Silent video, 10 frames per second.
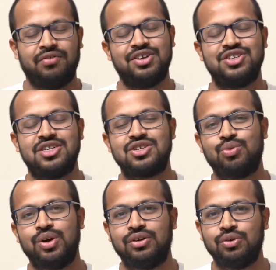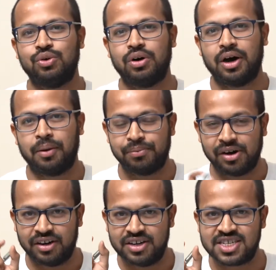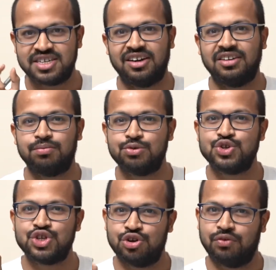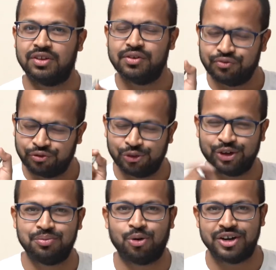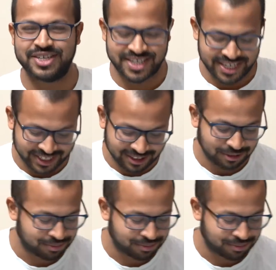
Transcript: we're just going to understand the motion of the fluid bodies here.